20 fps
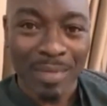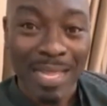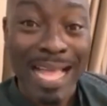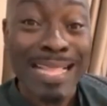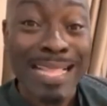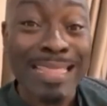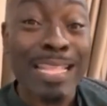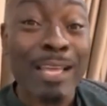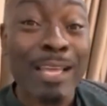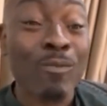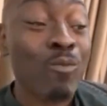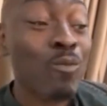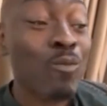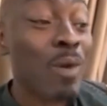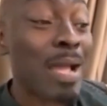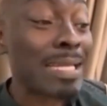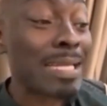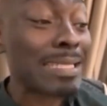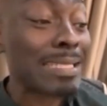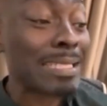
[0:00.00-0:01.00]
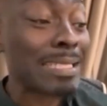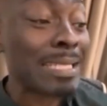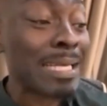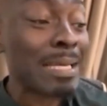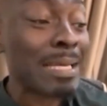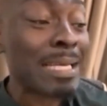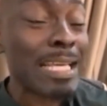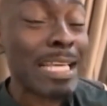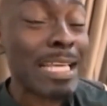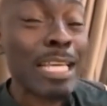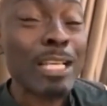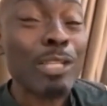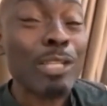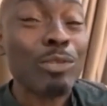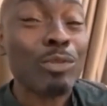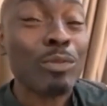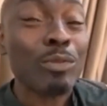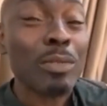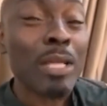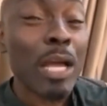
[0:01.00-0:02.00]
And they went
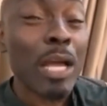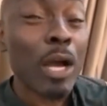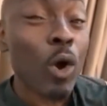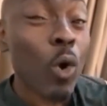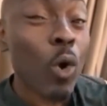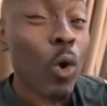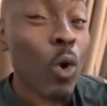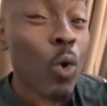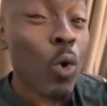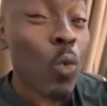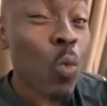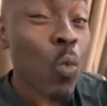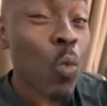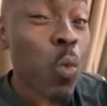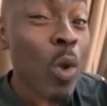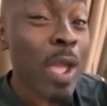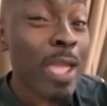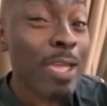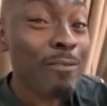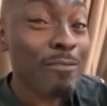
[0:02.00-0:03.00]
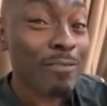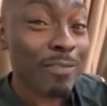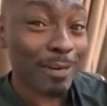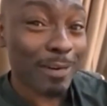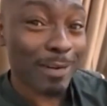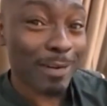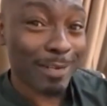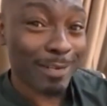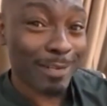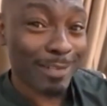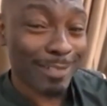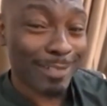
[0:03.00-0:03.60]
into the weaver